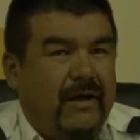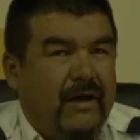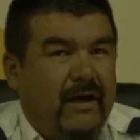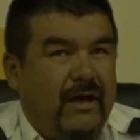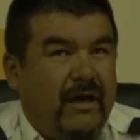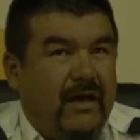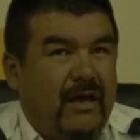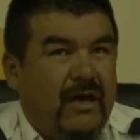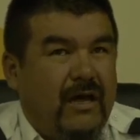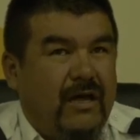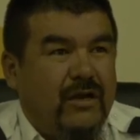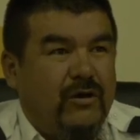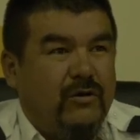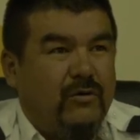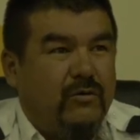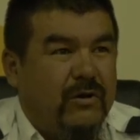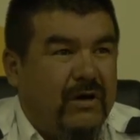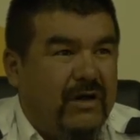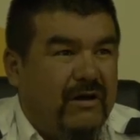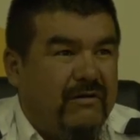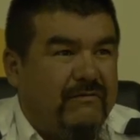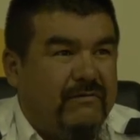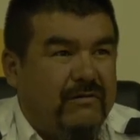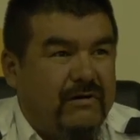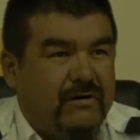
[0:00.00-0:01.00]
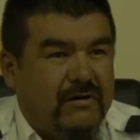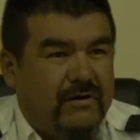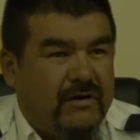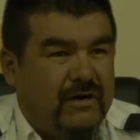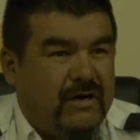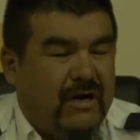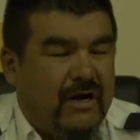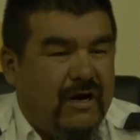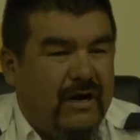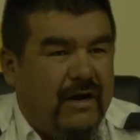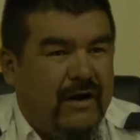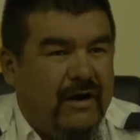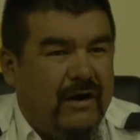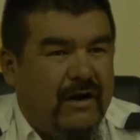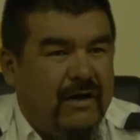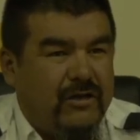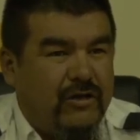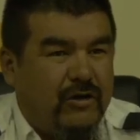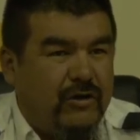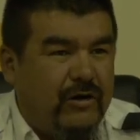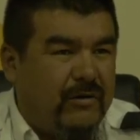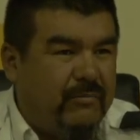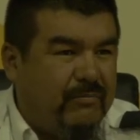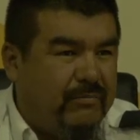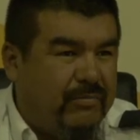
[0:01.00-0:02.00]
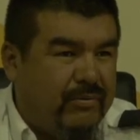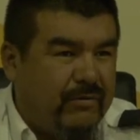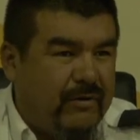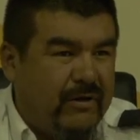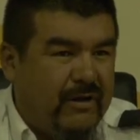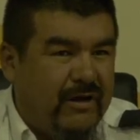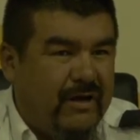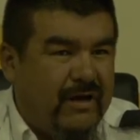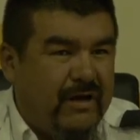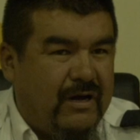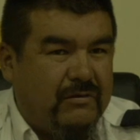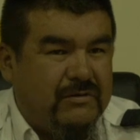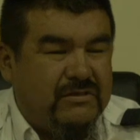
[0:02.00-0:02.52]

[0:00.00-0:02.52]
and whoever uh, your empl- uh,